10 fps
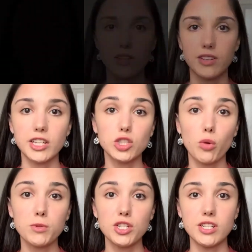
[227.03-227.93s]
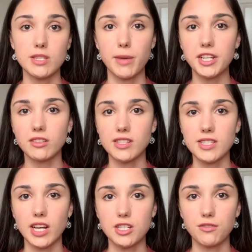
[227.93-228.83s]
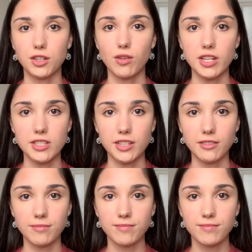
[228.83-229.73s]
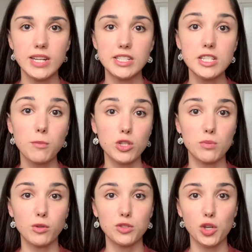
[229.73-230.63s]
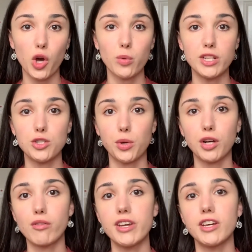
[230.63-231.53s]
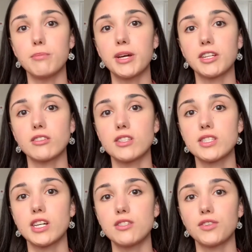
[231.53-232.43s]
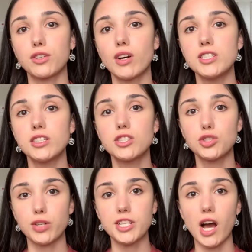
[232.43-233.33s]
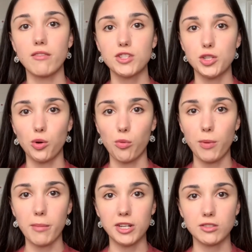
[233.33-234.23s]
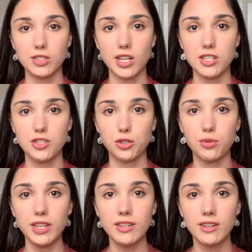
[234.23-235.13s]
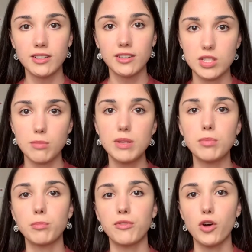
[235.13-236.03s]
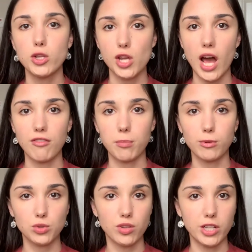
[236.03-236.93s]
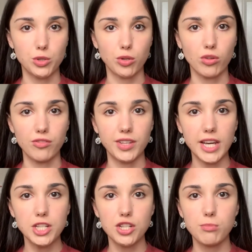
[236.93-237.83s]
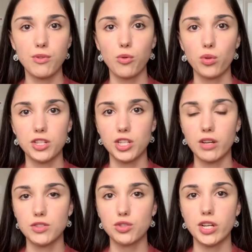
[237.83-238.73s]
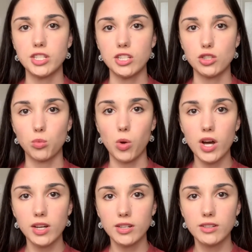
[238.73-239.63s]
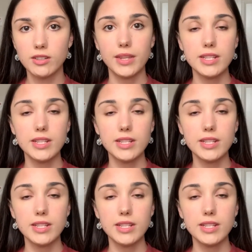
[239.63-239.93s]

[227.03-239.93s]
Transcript: Next option is medical and scientific writing. It is possible to go into a career in medical and scientific writing straight after your biomedical science degree. Some people prefer to have a postgraduate qualification before they dive straight into work, and